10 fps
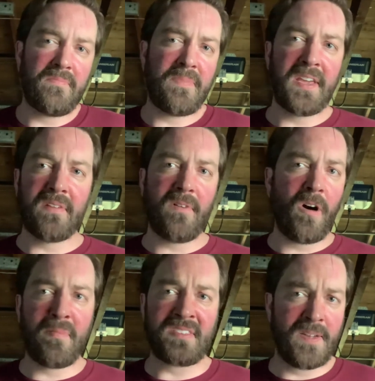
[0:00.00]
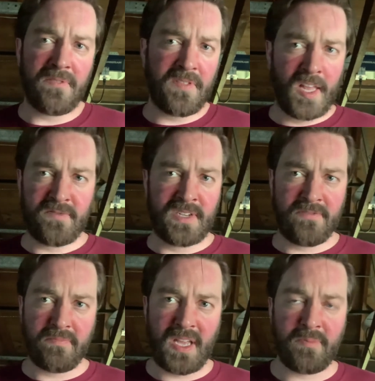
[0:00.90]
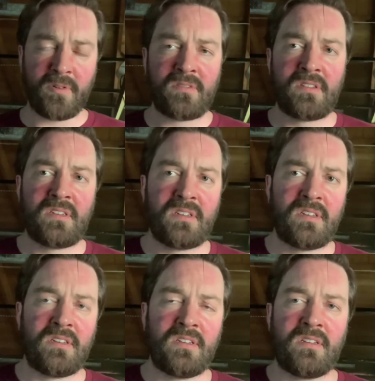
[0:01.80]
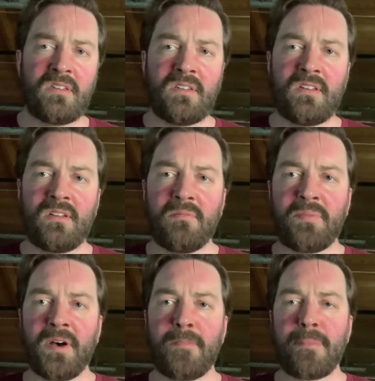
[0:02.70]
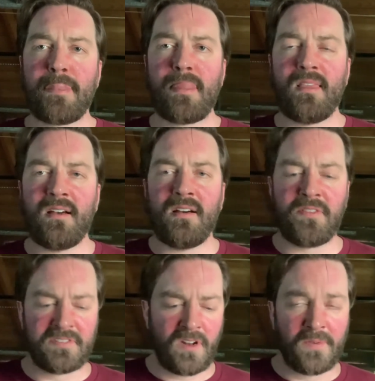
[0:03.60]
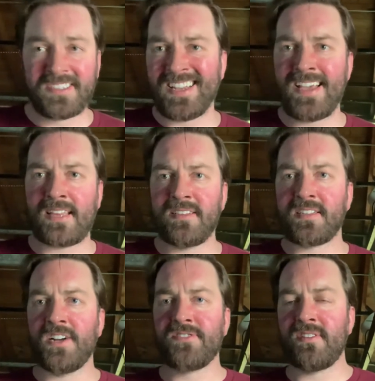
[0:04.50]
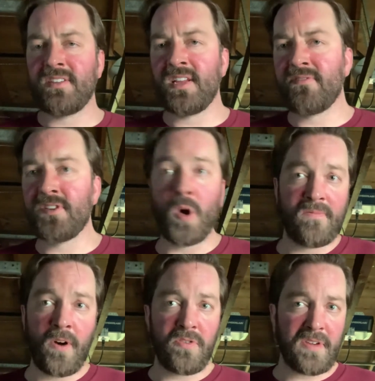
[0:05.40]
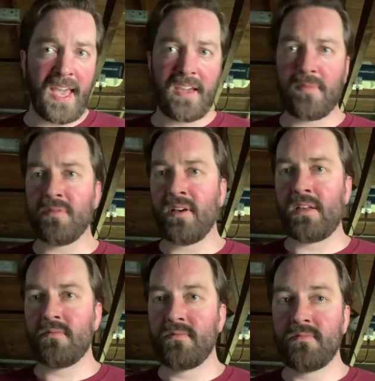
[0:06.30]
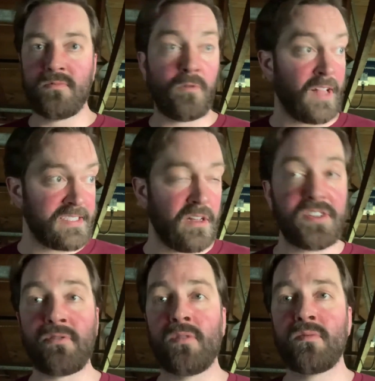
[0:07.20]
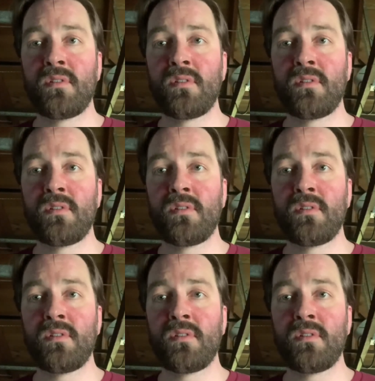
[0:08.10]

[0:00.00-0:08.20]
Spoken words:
Being involved means different things for different people. But there's an old saying in this country that if you don't vote, you can't complain. Well, that's not true.